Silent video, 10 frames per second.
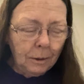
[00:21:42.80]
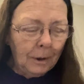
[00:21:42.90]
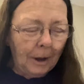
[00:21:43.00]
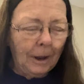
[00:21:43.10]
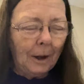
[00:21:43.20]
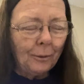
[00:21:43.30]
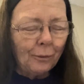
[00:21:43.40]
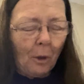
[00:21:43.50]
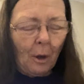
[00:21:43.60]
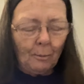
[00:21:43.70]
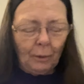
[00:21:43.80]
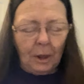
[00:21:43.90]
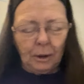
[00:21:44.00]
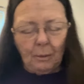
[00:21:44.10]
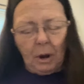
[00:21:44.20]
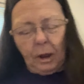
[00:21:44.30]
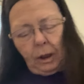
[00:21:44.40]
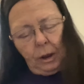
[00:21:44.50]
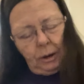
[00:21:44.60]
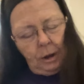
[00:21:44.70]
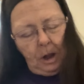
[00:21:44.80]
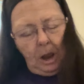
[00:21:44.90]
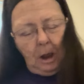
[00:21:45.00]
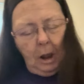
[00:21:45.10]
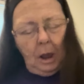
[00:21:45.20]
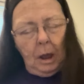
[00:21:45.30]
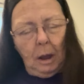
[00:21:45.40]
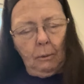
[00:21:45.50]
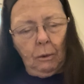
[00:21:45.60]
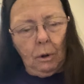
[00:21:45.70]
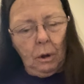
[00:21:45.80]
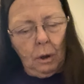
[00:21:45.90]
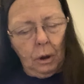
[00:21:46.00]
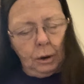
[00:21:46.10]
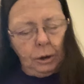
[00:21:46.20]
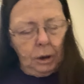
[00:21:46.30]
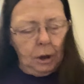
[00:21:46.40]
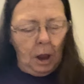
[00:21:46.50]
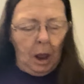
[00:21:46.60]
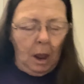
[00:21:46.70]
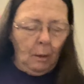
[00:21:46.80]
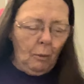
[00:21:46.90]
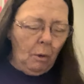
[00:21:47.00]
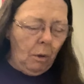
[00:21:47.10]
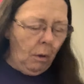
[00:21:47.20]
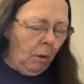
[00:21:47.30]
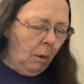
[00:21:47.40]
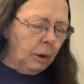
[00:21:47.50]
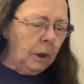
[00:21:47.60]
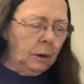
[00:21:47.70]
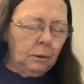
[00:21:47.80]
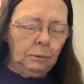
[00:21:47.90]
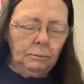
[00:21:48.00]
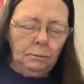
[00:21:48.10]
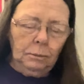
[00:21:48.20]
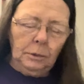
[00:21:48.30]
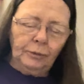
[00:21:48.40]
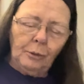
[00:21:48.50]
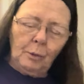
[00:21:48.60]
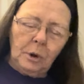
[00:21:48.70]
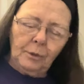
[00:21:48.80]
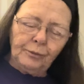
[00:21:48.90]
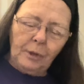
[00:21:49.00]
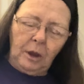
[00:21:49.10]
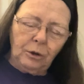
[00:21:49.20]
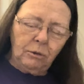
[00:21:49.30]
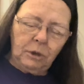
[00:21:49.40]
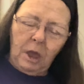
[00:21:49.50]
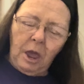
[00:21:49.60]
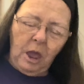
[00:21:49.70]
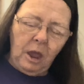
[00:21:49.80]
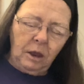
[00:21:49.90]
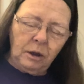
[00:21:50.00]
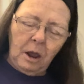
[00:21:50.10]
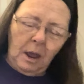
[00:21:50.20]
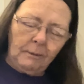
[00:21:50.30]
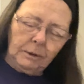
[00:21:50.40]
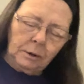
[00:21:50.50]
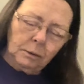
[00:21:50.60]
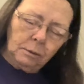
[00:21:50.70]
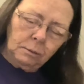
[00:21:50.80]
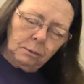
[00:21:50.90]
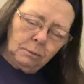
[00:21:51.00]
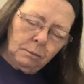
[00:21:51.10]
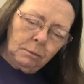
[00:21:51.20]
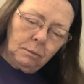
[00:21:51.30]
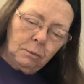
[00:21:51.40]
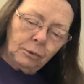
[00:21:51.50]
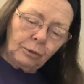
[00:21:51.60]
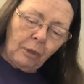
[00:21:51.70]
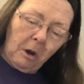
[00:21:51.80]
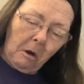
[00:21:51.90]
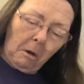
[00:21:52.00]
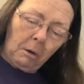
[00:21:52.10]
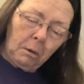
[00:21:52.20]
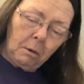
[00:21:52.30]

I got a song playing in my head. I want it, I want it. And someone else saying, you can't have it. It's there.